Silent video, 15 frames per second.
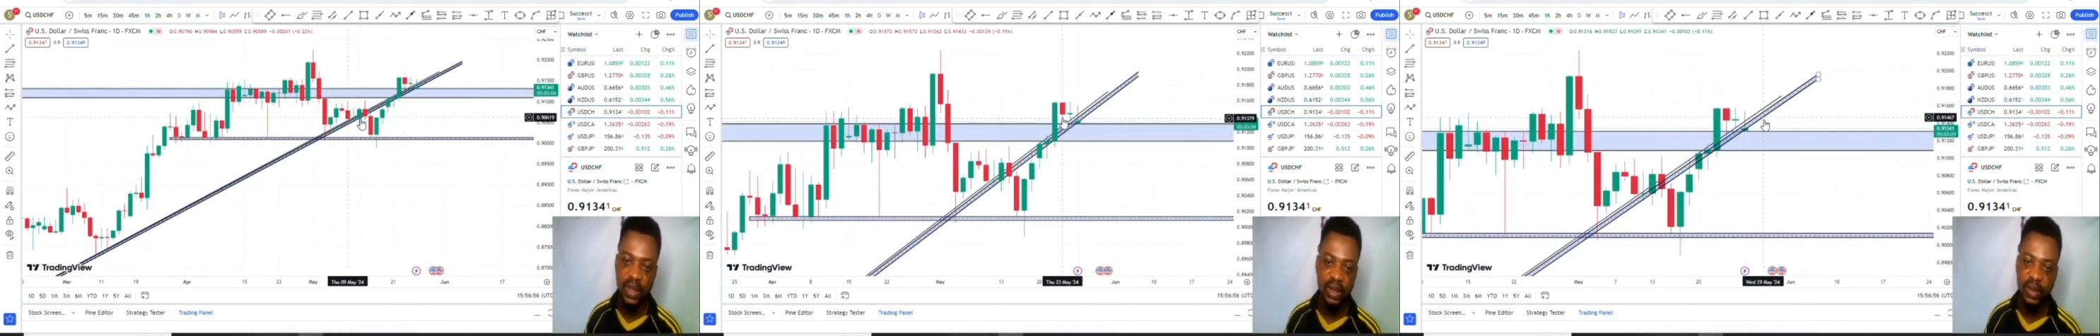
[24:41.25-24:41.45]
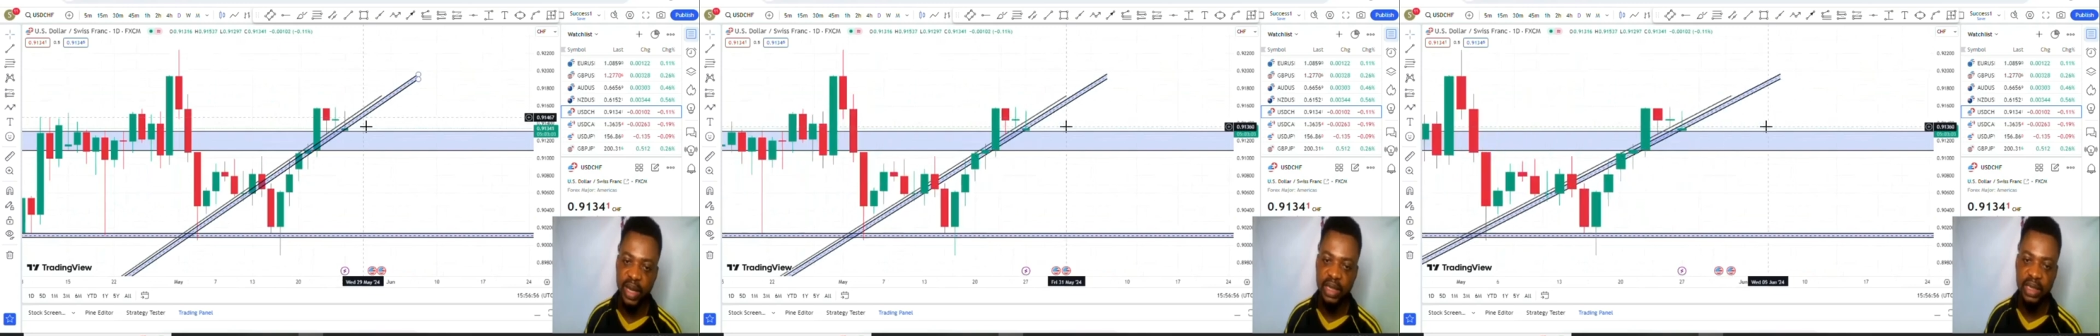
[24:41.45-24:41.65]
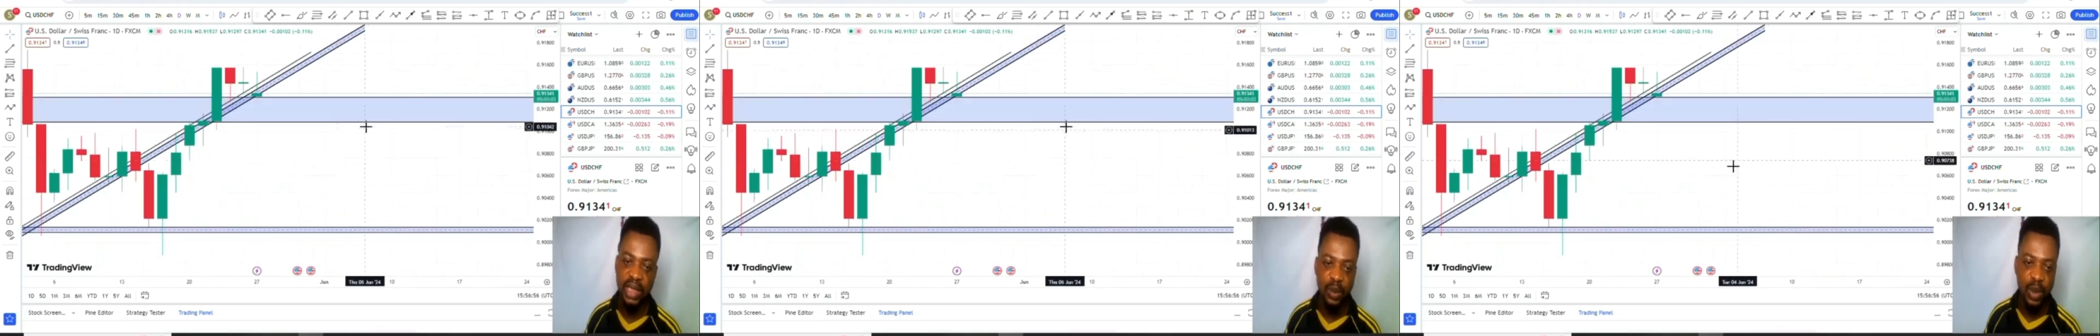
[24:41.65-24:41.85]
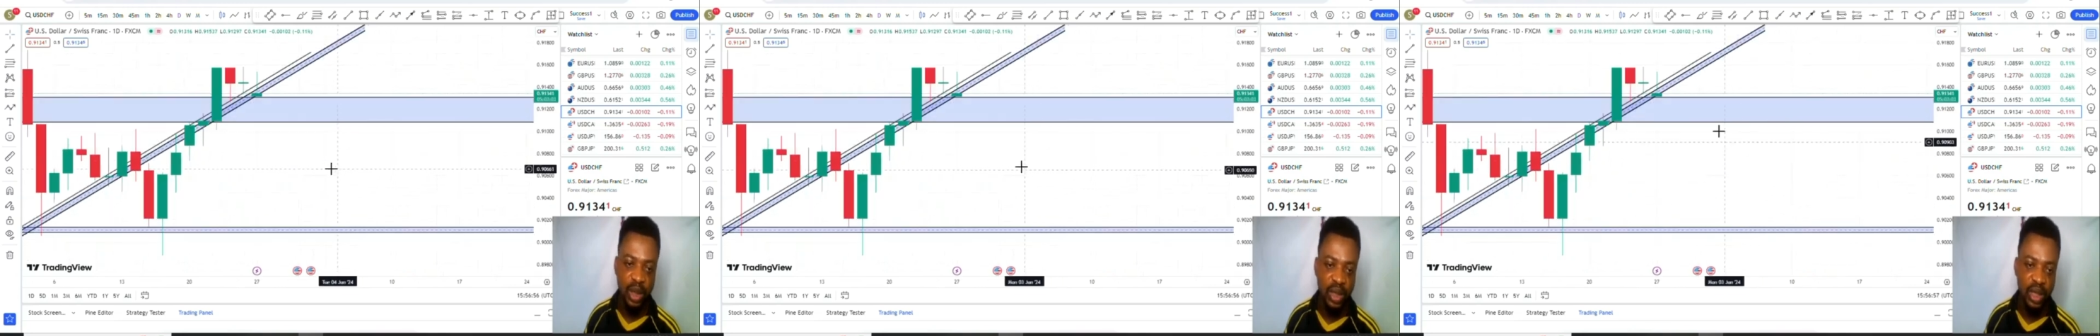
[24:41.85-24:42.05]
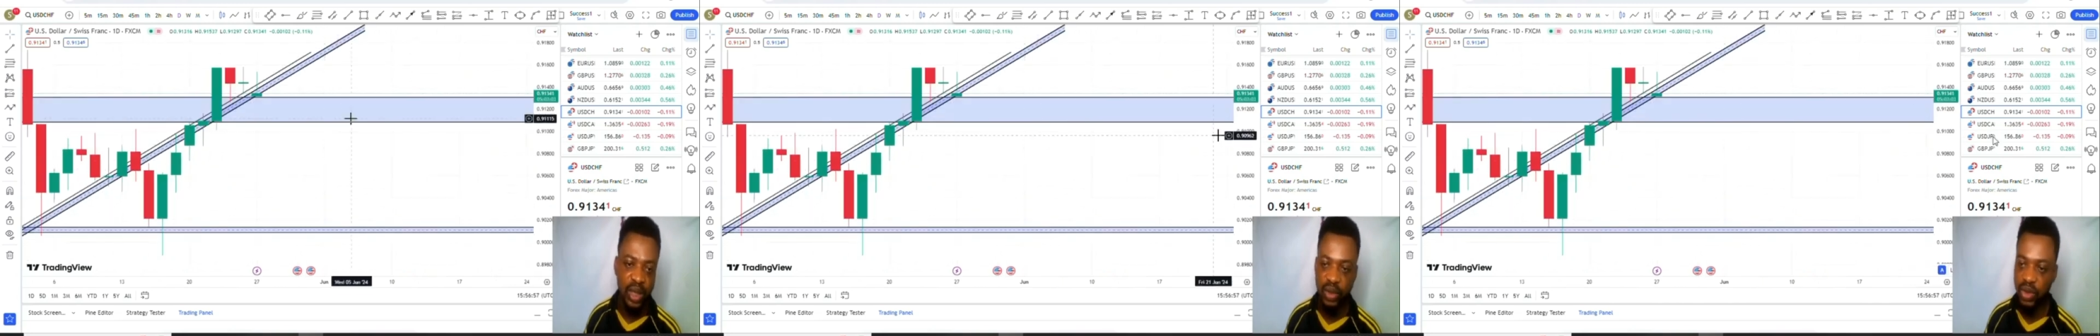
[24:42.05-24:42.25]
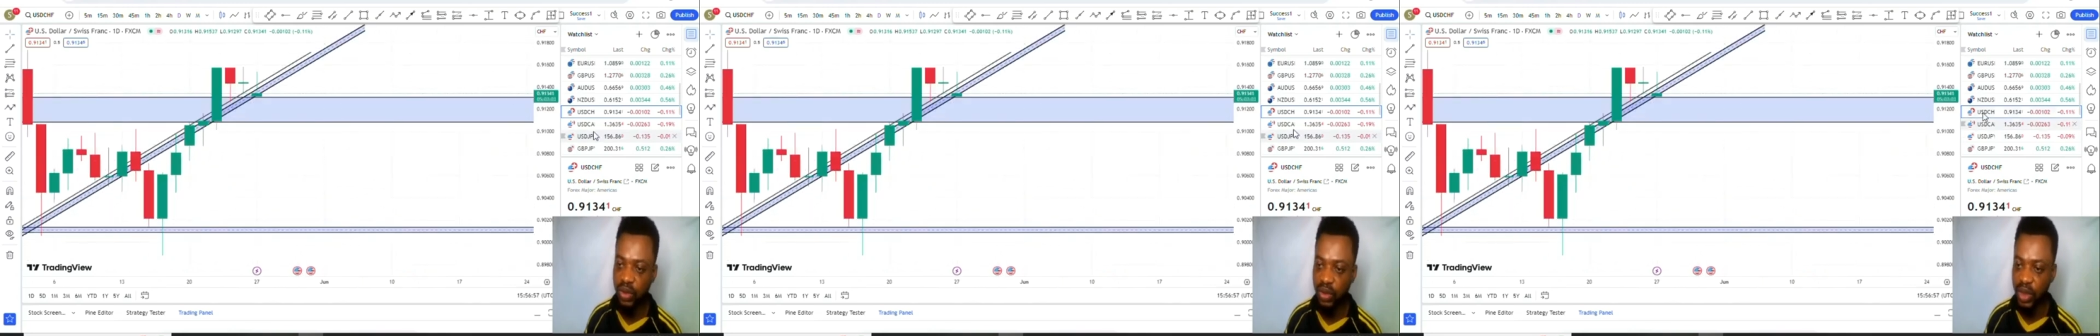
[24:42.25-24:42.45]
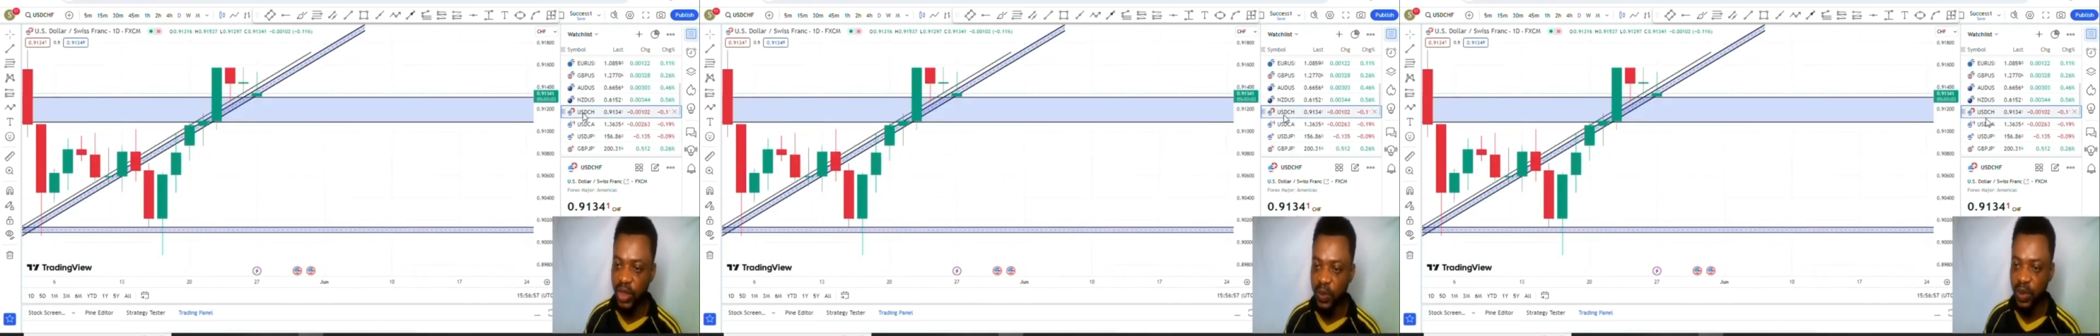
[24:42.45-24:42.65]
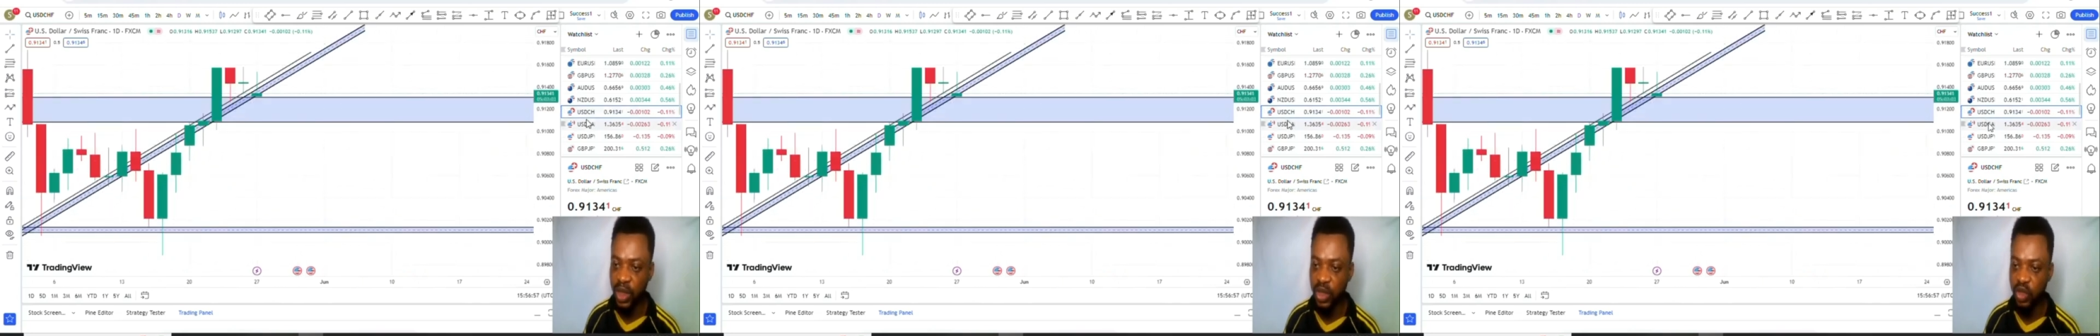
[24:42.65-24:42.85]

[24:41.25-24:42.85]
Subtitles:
right? I'm not really interested on this pair.